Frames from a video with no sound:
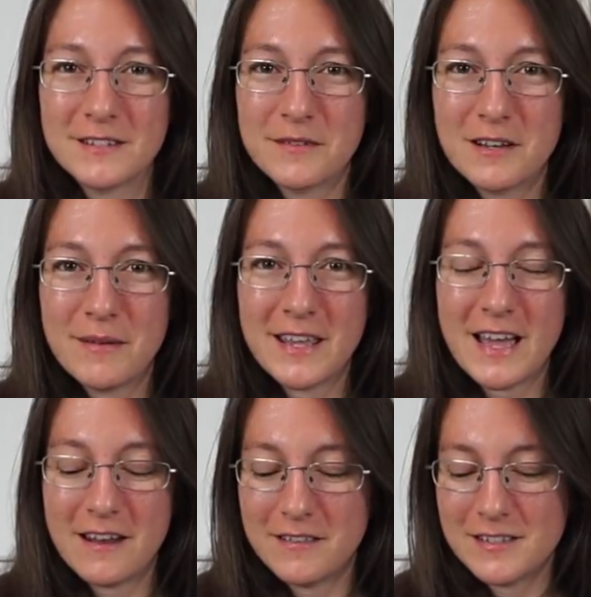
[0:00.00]
I'm gonna make it
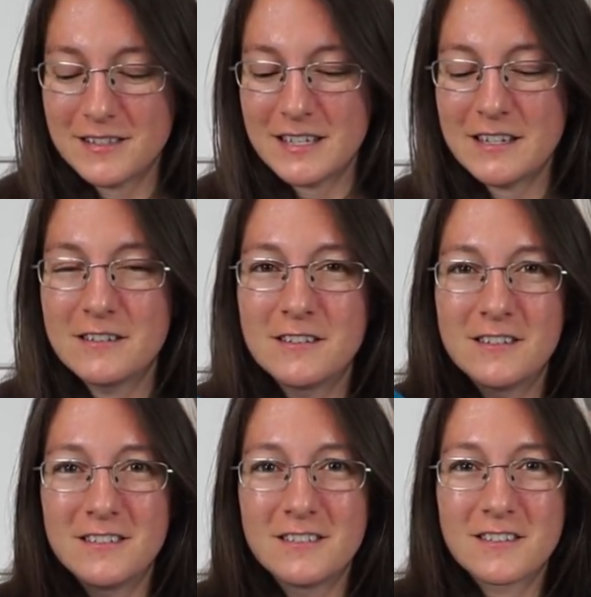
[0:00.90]
out of this
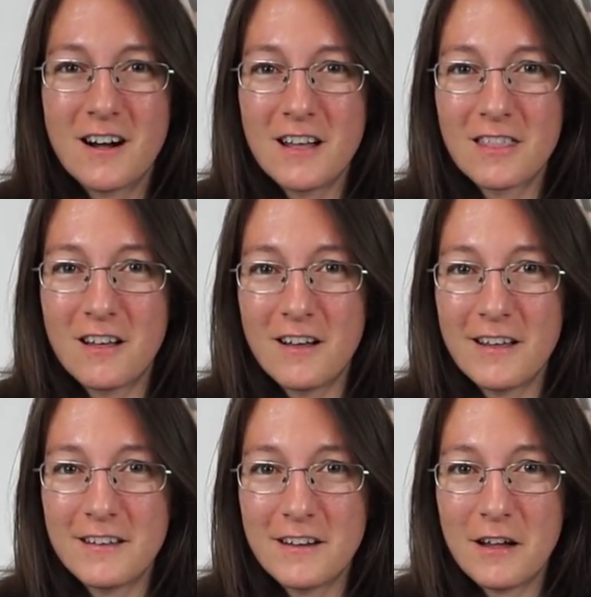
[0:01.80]
teal cotton
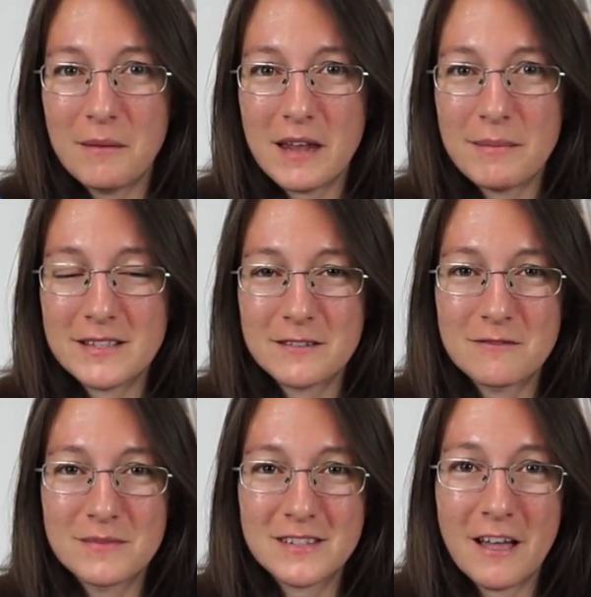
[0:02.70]
lawn that I picked up
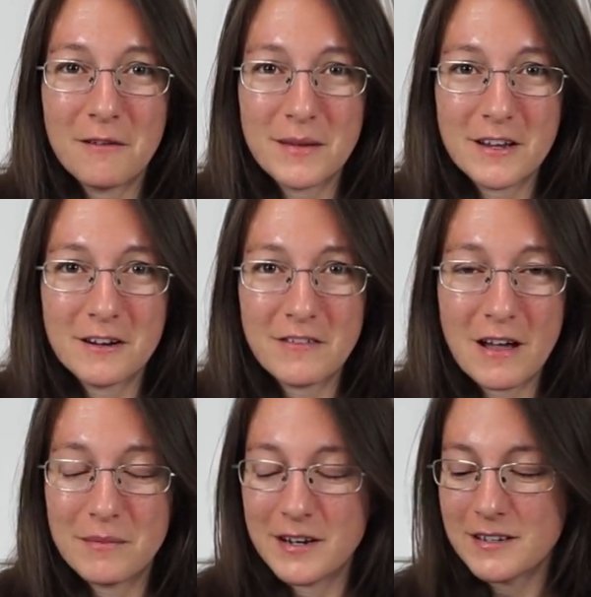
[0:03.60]
from Style Maker
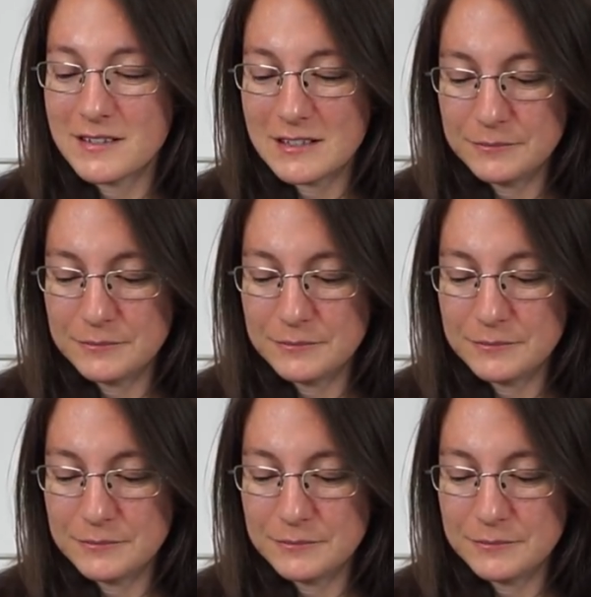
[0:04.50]
Fabrics.